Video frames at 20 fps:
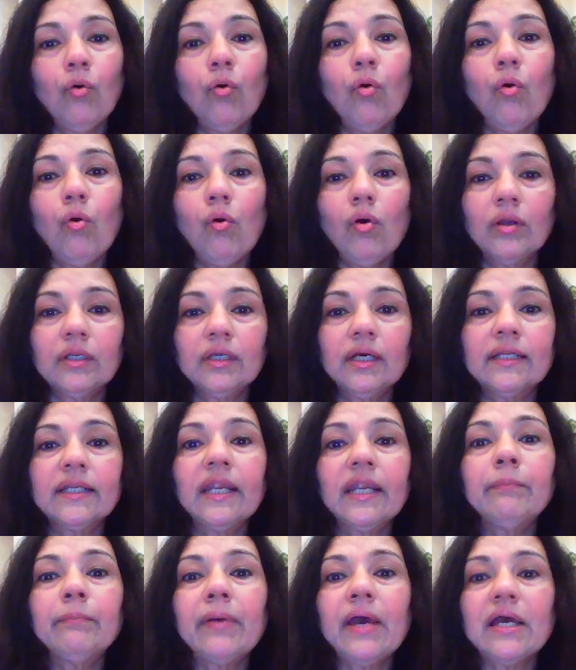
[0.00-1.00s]
or
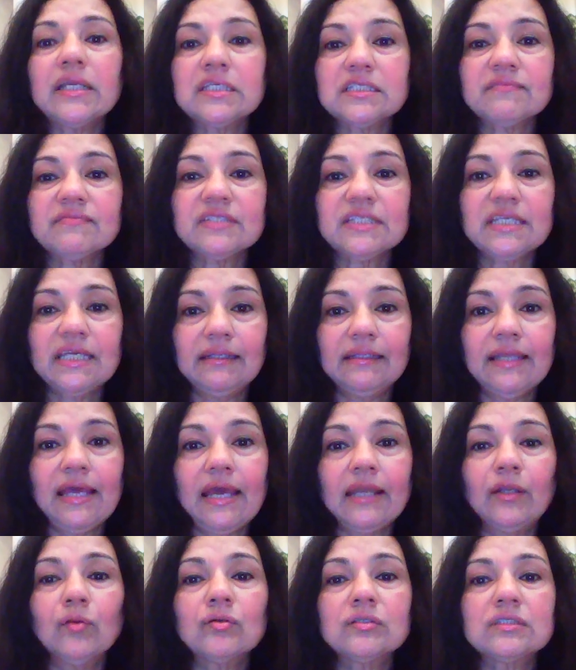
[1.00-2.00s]
red patches of skin
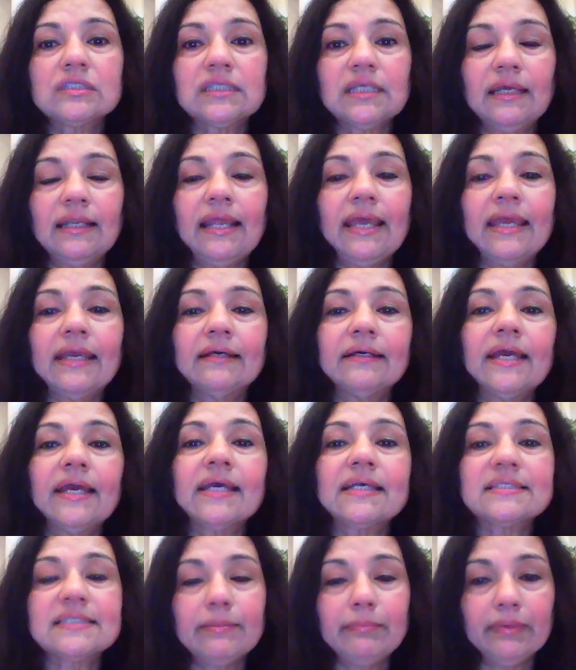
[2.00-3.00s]
that looks like
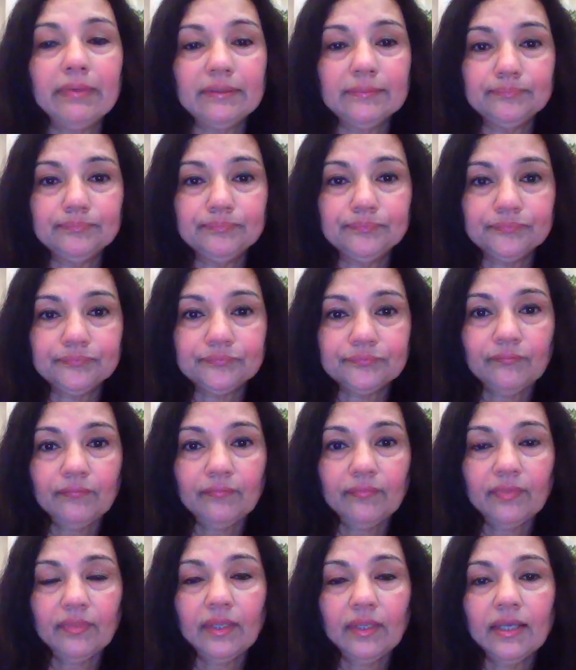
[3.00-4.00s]
eczema.
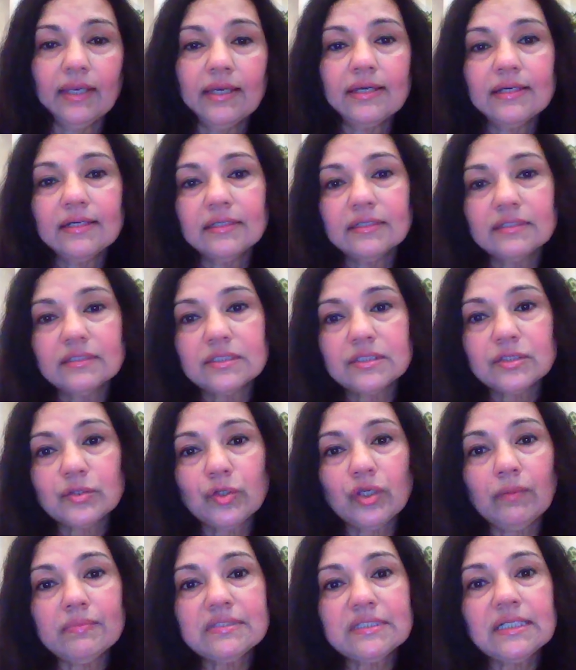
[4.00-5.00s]

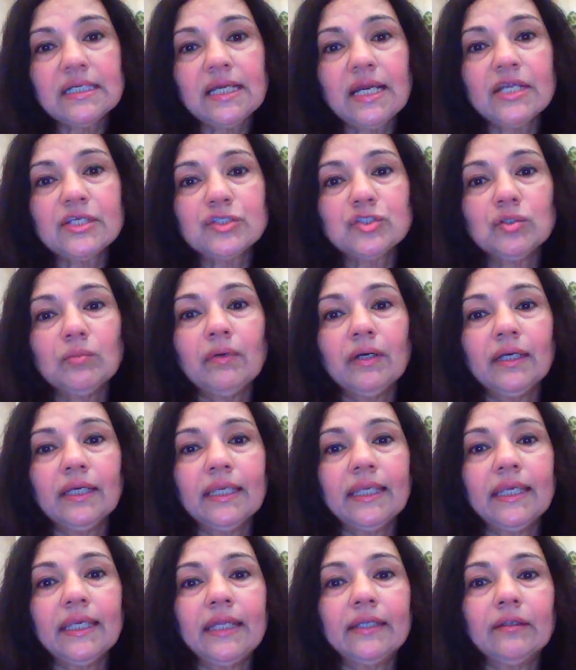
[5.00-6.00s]
Squamous cell
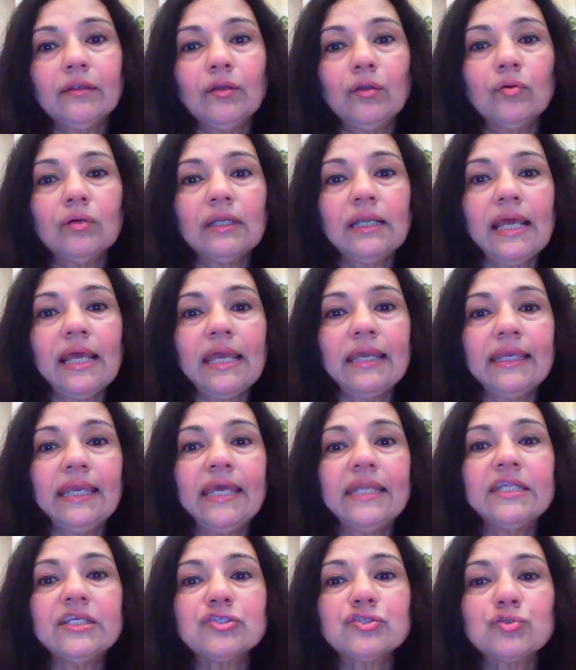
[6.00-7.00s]
carcinoma can look like
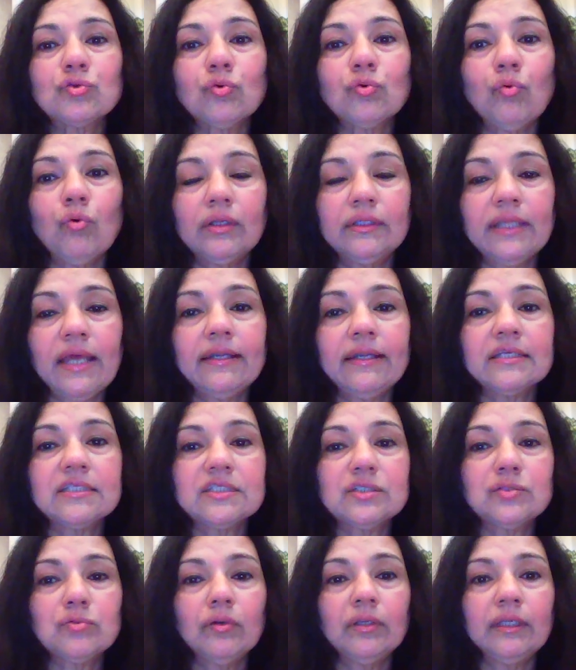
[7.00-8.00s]
any sore that
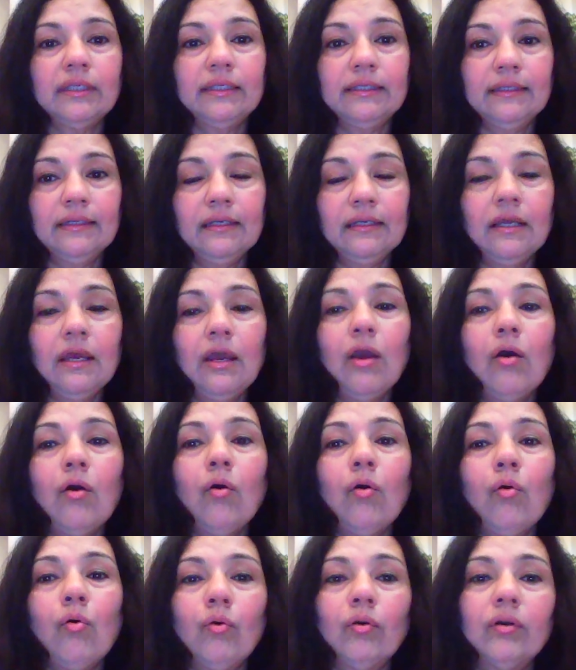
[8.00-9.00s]
does not heal
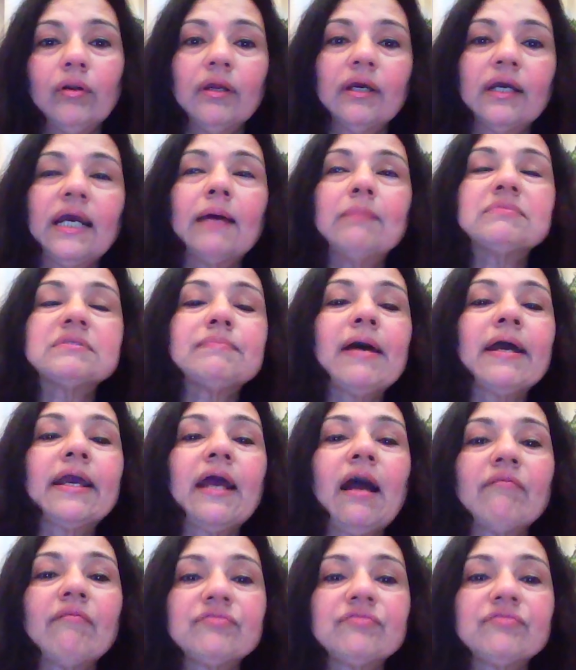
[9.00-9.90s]
or comes back